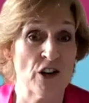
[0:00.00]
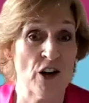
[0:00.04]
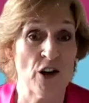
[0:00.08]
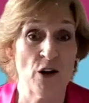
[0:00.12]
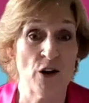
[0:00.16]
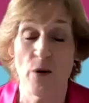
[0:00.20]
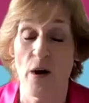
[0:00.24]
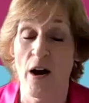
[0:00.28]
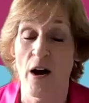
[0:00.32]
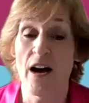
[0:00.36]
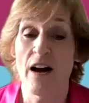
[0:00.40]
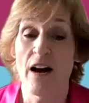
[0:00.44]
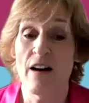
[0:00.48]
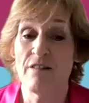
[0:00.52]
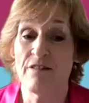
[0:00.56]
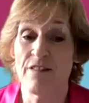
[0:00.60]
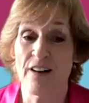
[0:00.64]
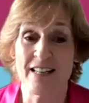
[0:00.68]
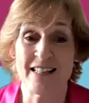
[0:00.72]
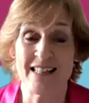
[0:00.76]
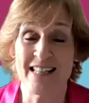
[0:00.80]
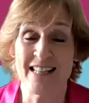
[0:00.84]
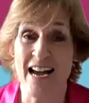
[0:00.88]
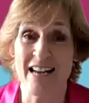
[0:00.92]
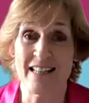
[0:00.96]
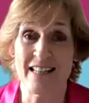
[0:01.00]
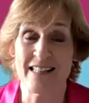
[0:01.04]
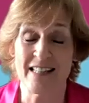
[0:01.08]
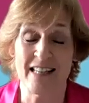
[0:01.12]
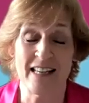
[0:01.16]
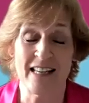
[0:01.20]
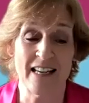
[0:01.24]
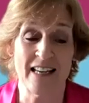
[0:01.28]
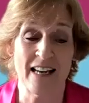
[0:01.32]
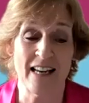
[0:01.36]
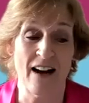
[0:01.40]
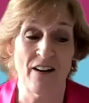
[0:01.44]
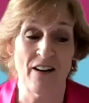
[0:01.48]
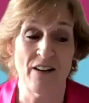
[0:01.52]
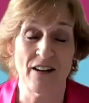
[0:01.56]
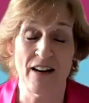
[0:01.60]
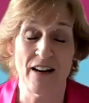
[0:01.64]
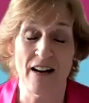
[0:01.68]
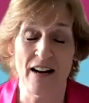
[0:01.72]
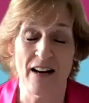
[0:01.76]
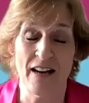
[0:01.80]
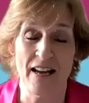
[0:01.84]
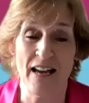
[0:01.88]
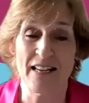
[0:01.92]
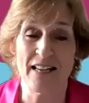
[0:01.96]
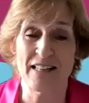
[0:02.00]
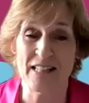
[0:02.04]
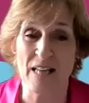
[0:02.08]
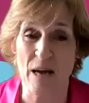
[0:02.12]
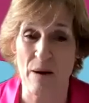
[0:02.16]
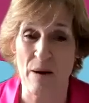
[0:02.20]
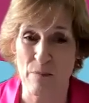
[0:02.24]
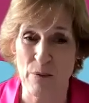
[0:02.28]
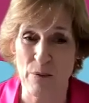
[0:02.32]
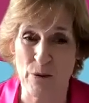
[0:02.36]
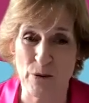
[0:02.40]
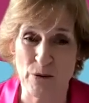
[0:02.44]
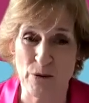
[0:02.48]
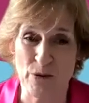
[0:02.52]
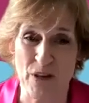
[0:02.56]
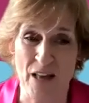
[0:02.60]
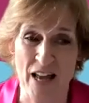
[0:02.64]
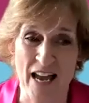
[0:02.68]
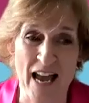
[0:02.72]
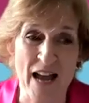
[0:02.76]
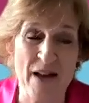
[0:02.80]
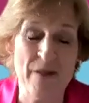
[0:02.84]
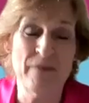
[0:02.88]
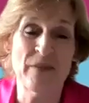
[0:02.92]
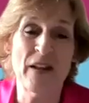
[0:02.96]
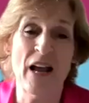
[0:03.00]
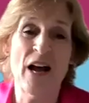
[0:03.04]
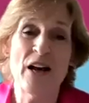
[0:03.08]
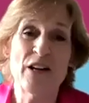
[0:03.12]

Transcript: So fantastic examples there.